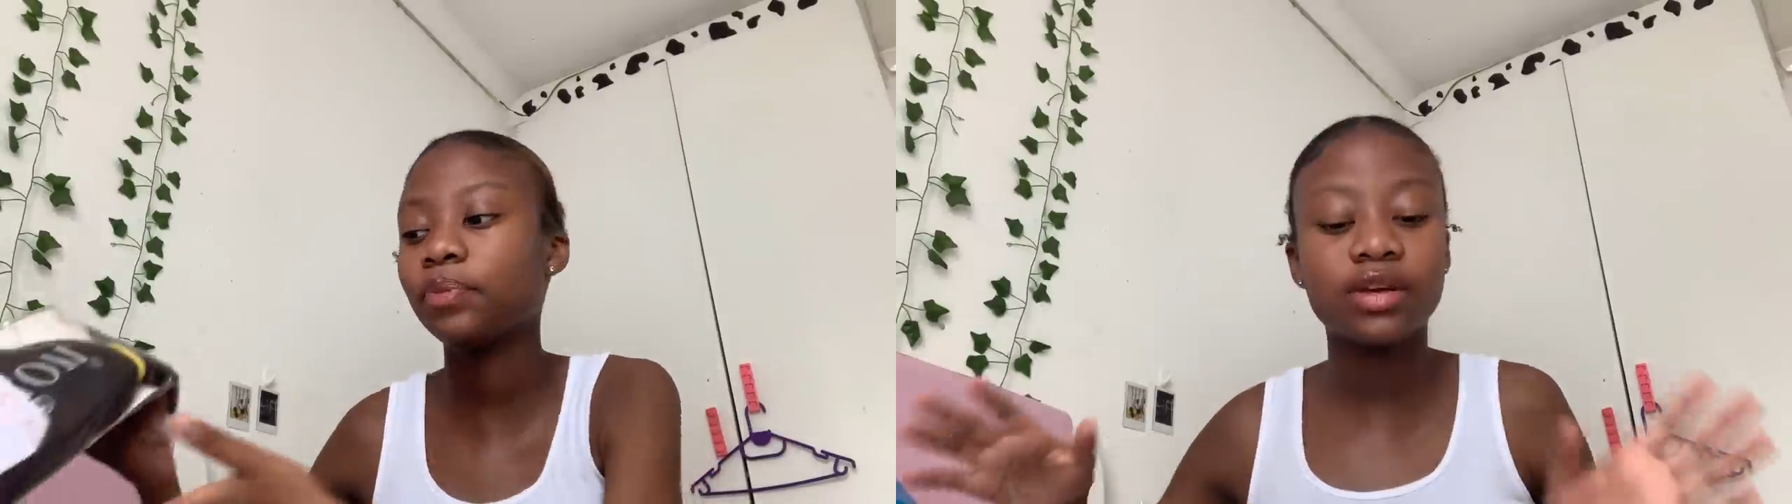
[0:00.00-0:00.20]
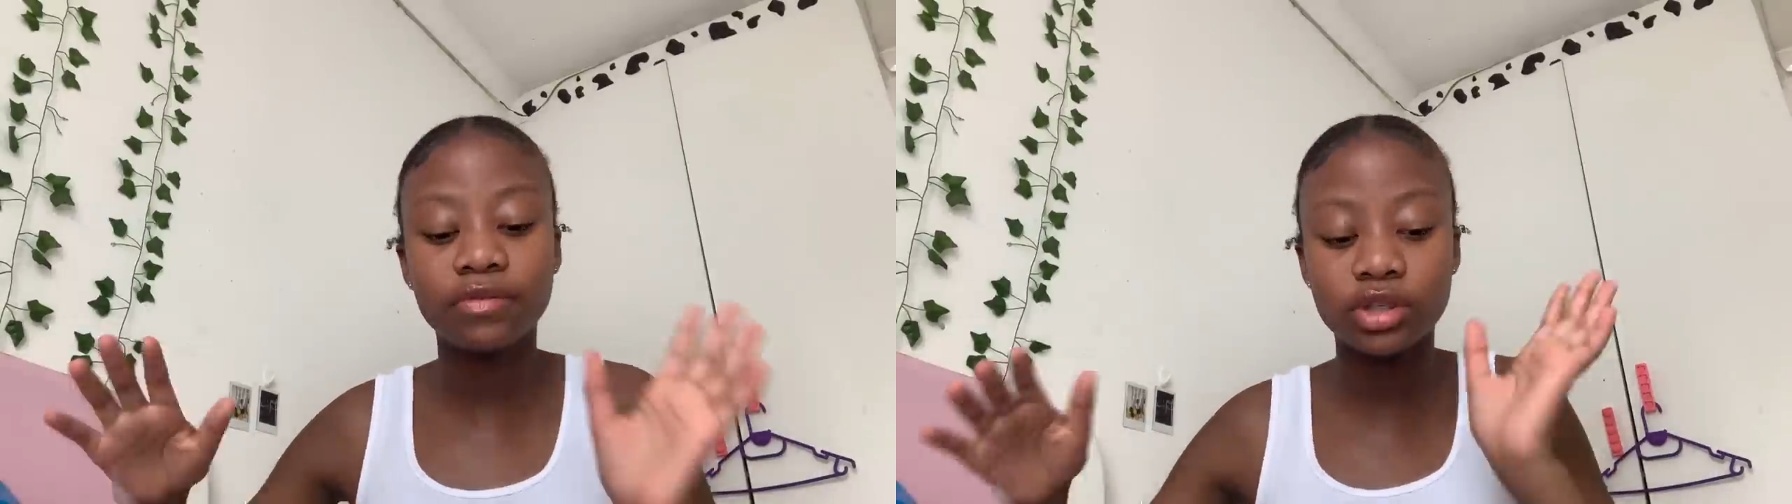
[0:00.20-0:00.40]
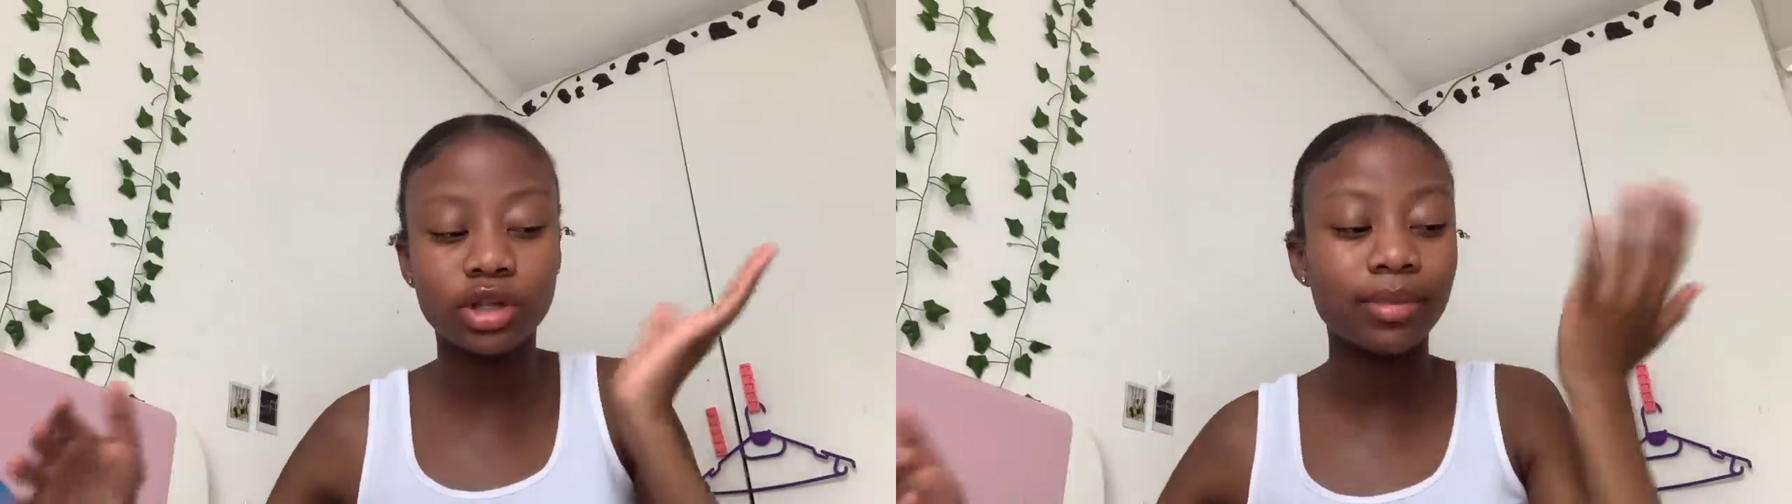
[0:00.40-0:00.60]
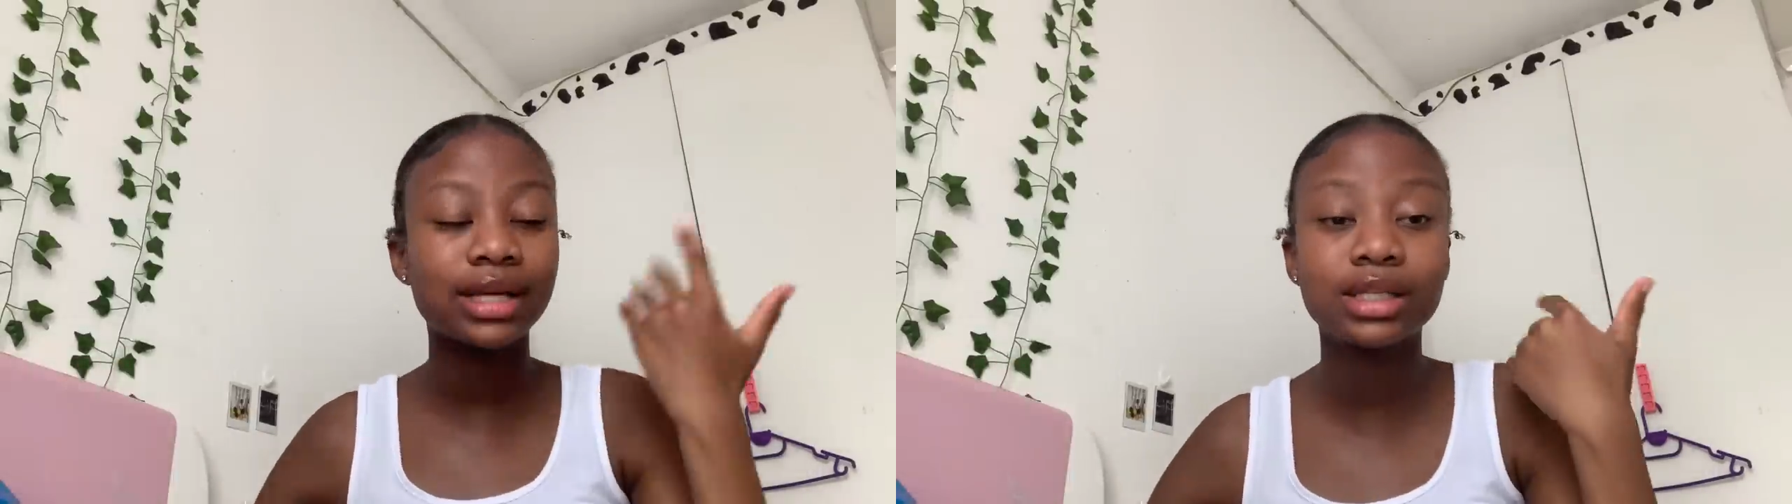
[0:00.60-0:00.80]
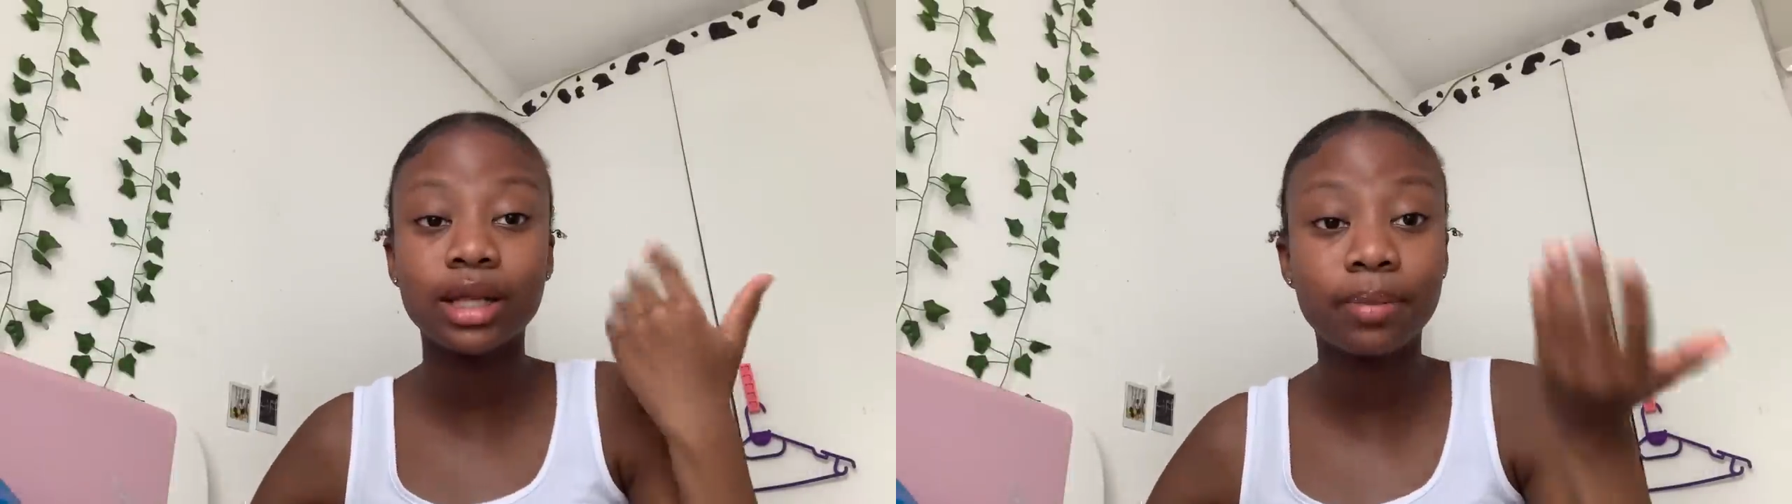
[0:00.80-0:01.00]
If it's not my
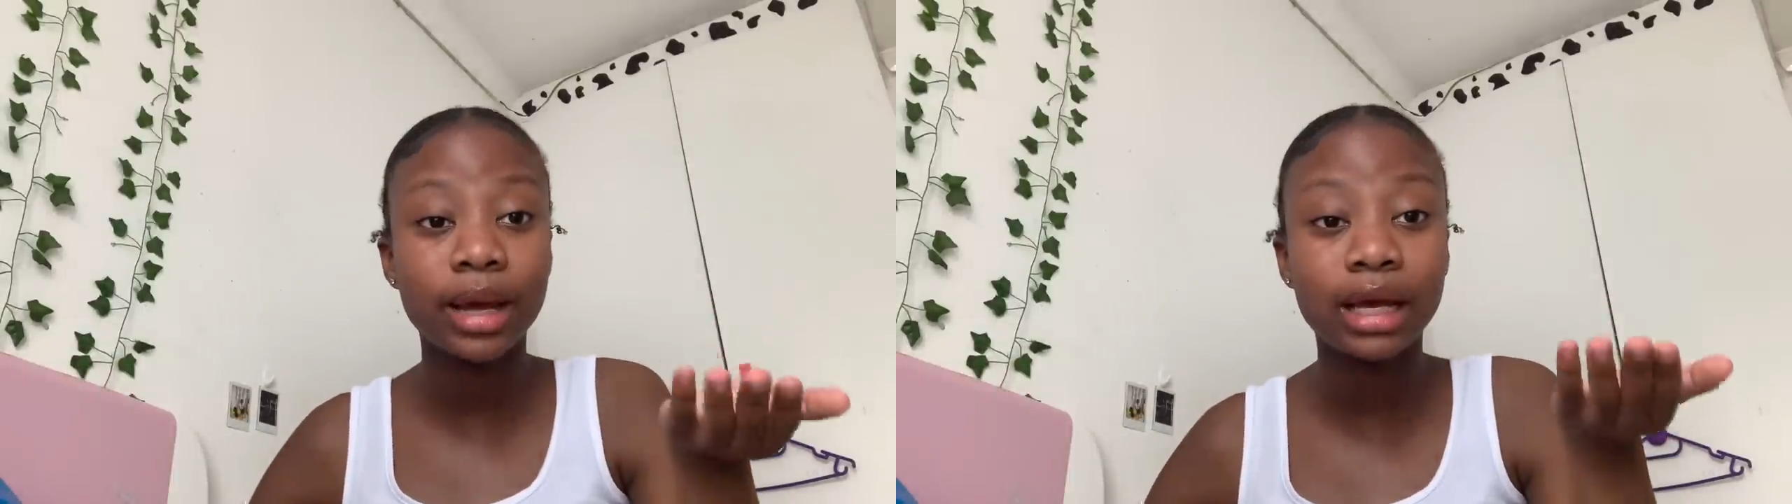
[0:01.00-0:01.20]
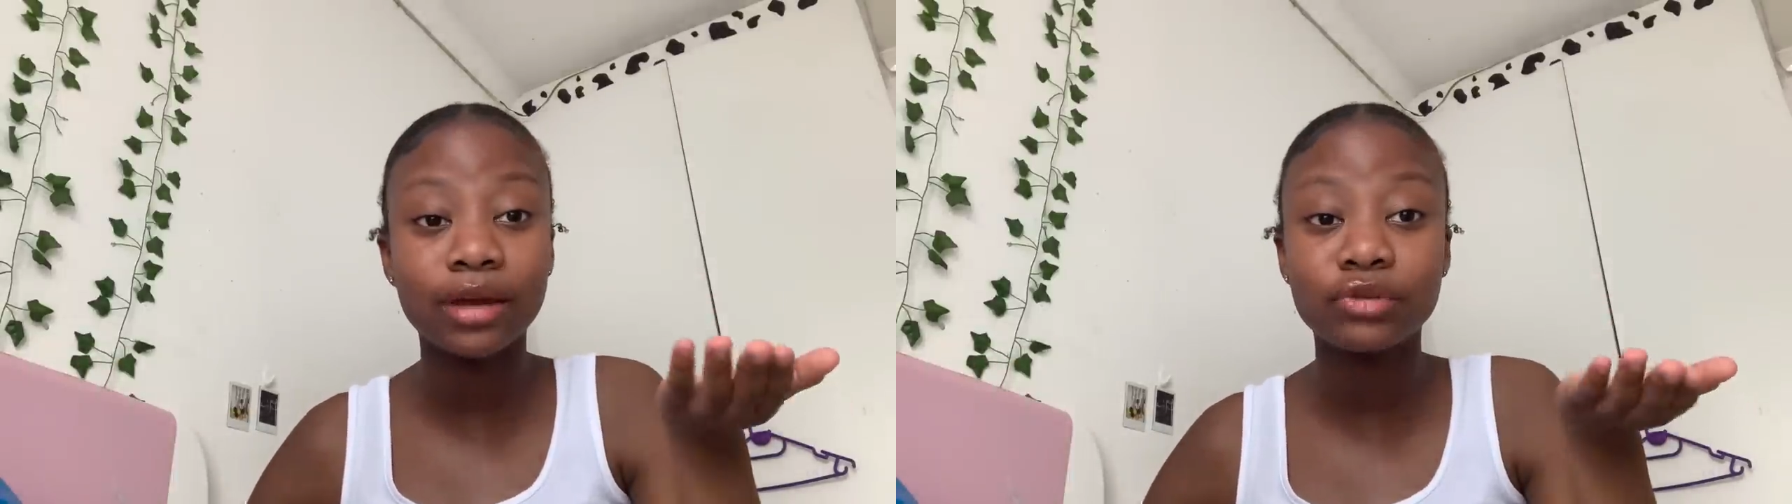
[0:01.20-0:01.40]
slick back,